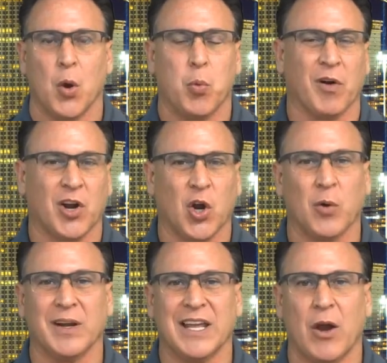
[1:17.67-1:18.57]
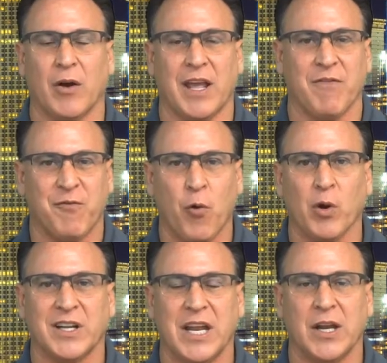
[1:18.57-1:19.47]
We're currently on a
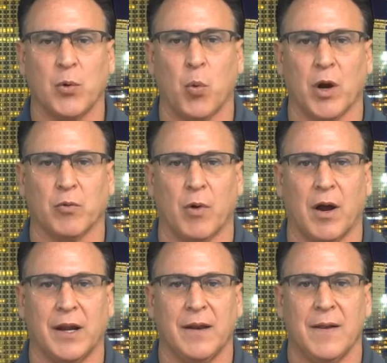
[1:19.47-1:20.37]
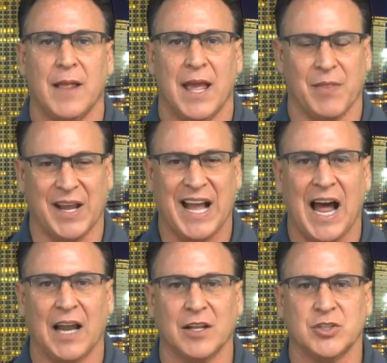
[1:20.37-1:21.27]
14-1 run in the
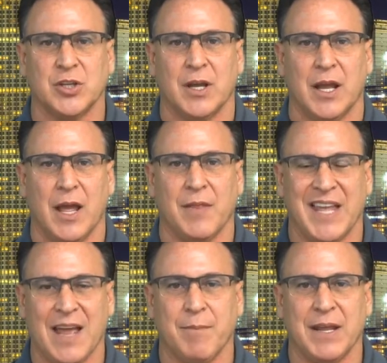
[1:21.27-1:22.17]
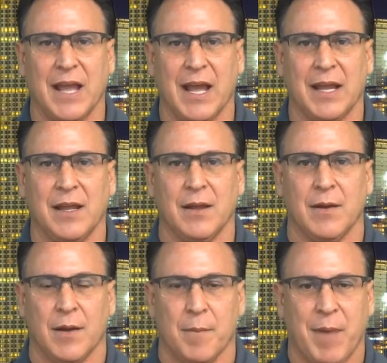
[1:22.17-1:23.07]
college and the NBA
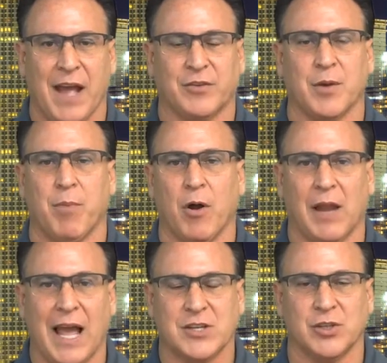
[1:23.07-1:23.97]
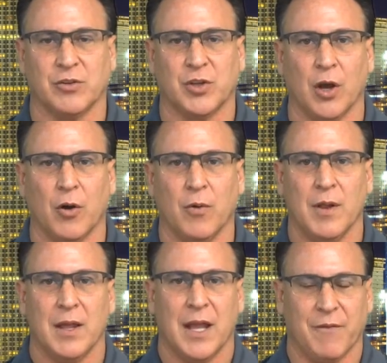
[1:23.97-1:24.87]
basketball action. So
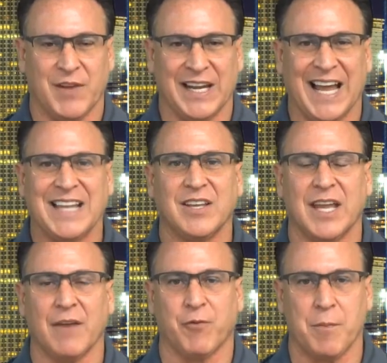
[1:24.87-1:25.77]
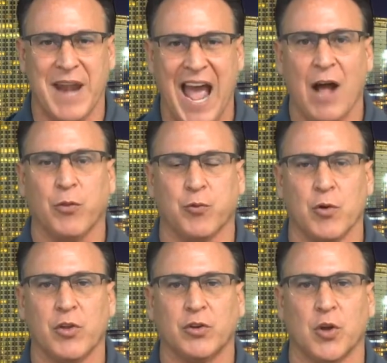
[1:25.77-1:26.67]
if you'd like to get from now
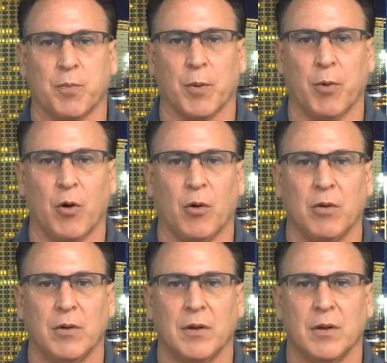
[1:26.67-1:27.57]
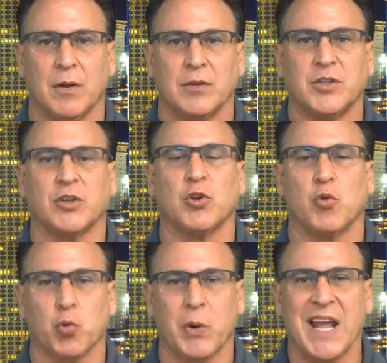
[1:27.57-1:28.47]
through the Super Bowl, just
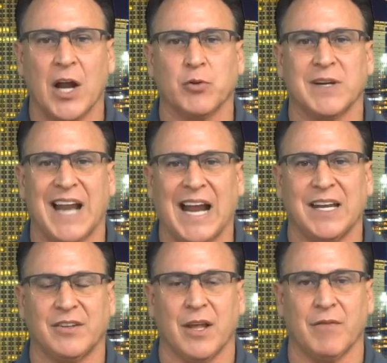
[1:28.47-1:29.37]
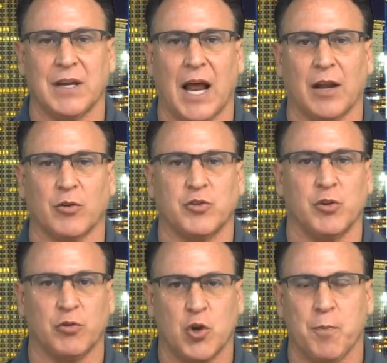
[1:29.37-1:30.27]
$397,
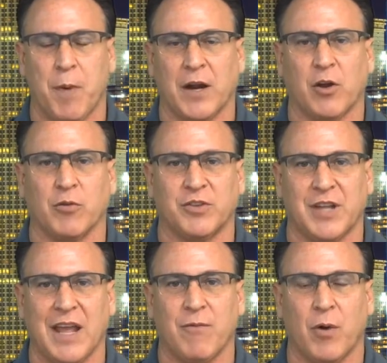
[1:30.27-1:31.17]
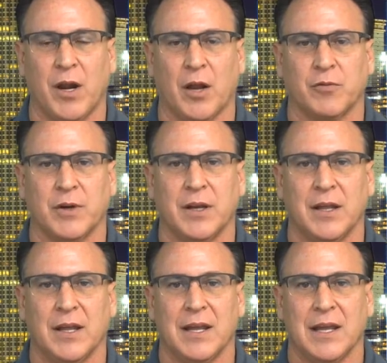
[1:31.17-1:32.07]
use coupon code SAVE100.
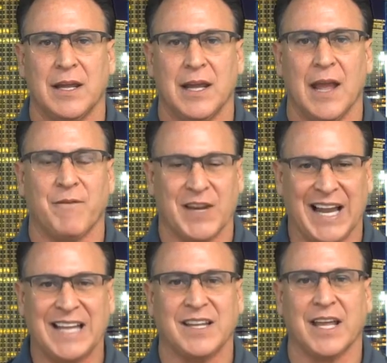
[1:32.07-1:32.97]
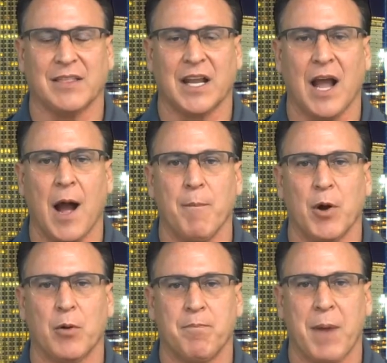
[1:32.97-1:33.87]
If you'd like to get the
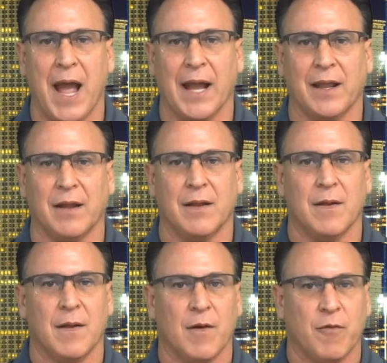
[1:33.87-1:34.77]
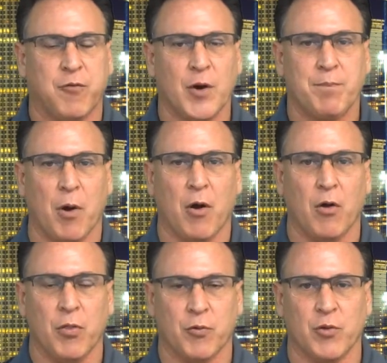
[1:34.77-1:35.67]
combo pack,
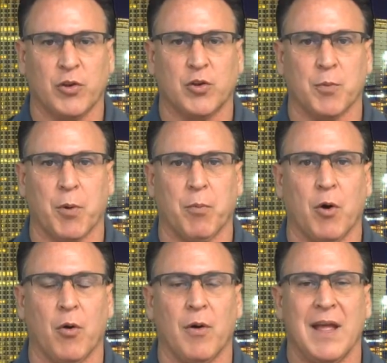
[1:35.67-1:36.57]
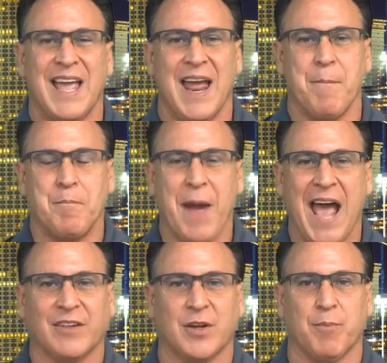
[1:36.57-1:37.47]
football through the Super Bowl and
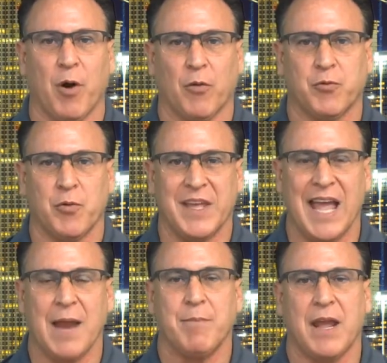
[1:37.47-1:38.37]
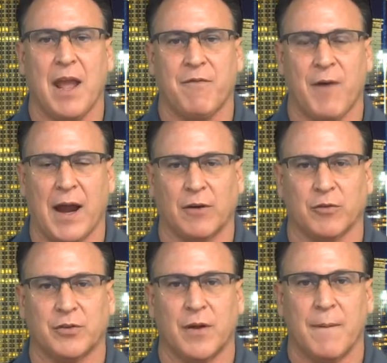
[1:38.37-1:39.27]
basketball through the NBA
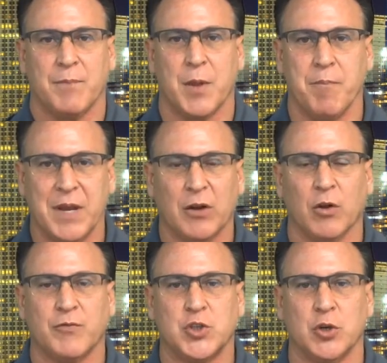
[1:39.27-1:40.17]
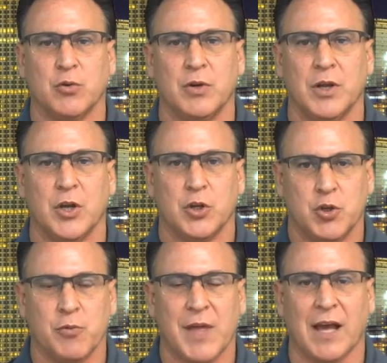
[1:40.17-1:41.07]
Finals, the middle of June
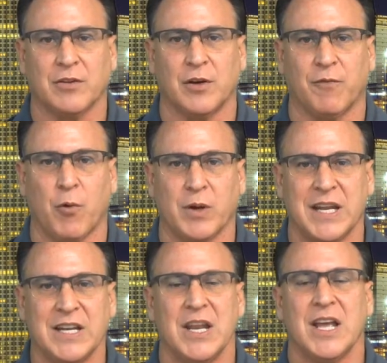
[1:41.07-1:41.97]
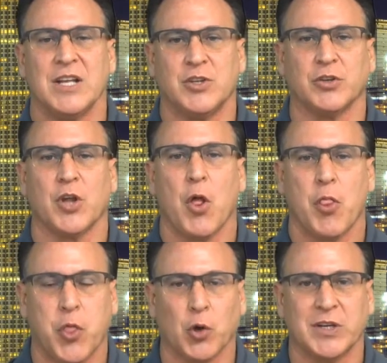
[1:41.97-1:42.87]
2014, just
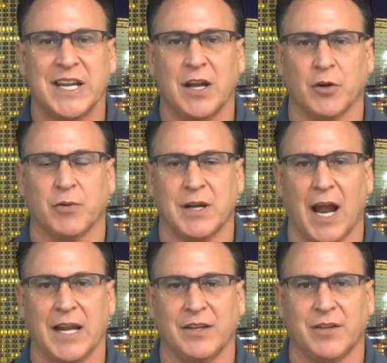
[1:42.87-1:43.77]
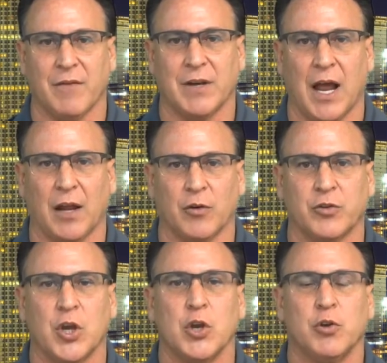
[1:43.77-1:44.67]

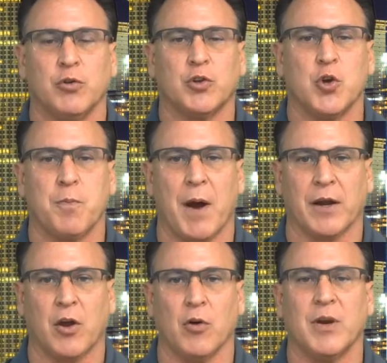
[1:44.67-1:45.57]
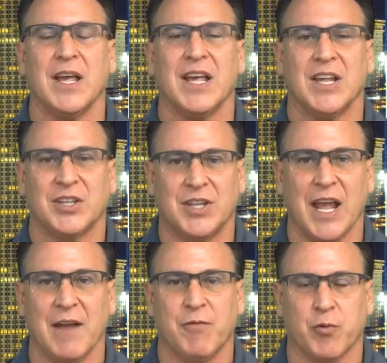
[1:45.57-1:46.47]
$1,397, use coupon code
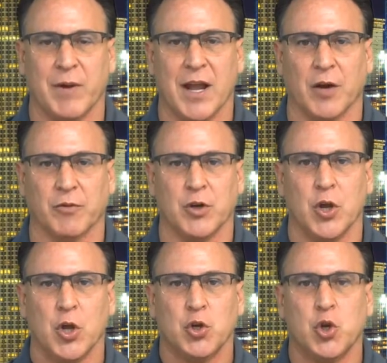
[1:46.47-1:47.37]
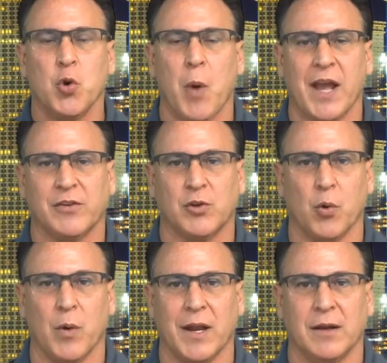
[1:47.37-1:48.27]
SAVE300. Two ways to
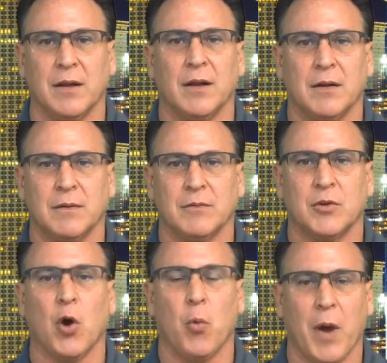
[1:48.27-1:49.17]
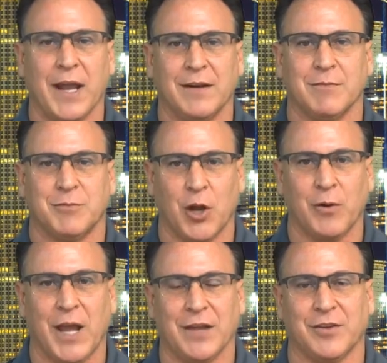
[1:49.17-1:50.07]
win. Don't wait.
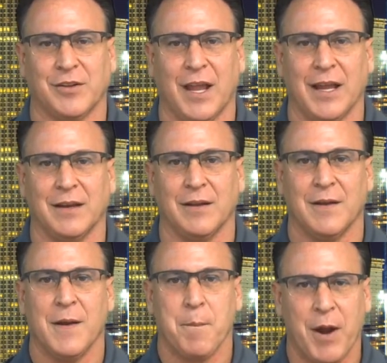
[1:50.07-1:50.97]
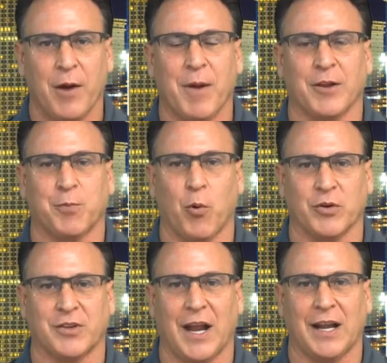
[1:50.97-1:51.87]
Don't hesitate.
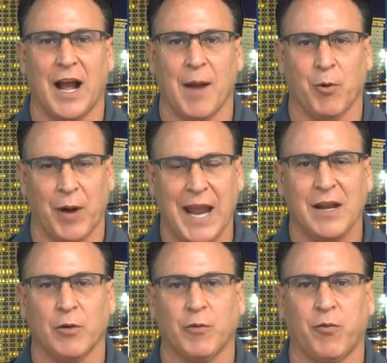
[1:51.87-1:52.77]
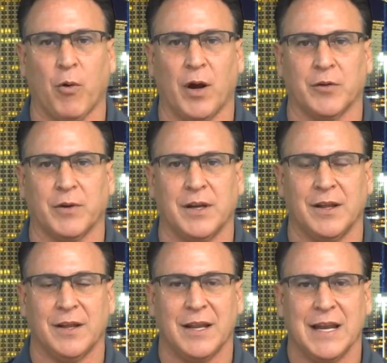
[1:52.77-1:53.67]
ParamountSports.com or
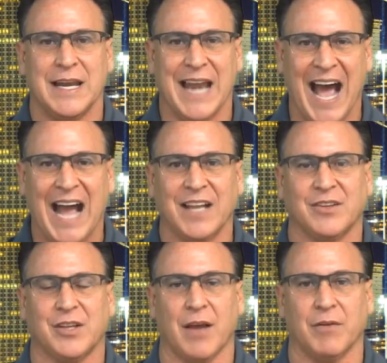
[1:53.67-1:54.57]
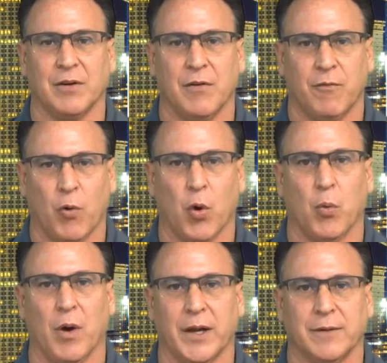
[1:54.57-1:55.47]

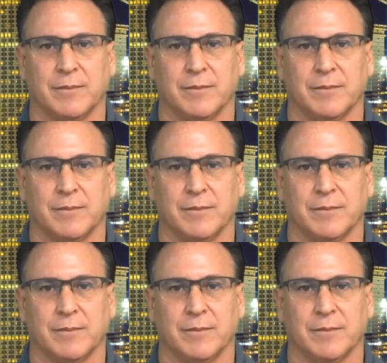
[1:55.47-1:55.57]
800-400-9741.